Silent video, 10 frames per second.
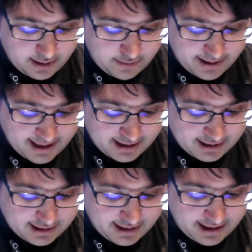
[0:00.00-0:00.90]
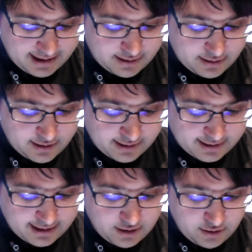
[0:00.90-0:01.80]
Granite State
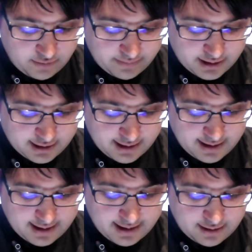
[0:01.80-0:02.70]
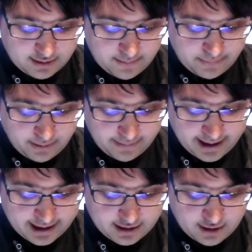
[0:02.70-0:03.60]
nursing homes held
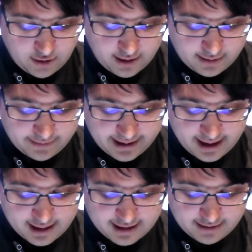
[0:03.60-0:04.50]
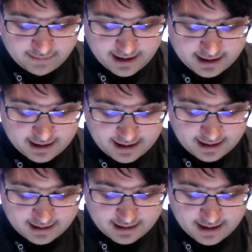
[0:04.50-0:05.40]
parades honoring their
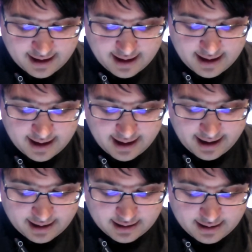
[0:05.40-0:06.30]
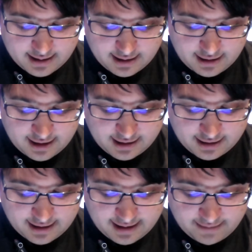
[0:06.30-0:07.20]
residents at the
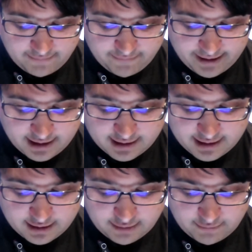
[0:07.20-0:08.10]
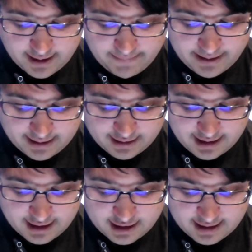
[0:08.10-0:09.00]
St. Francis
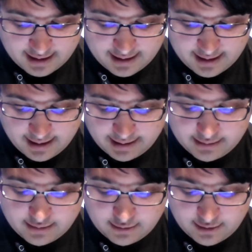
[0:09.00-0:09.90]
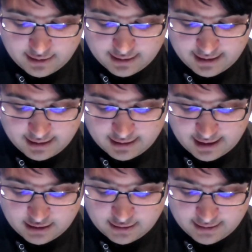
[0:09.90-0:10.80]
Rehabilitation and Nursing
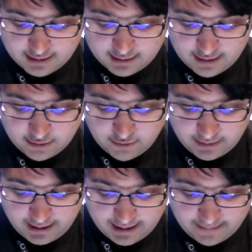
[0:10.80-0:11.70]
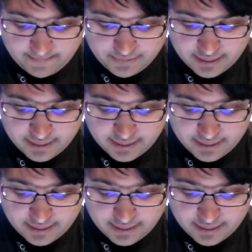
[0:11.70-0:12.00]
Center in Laconia.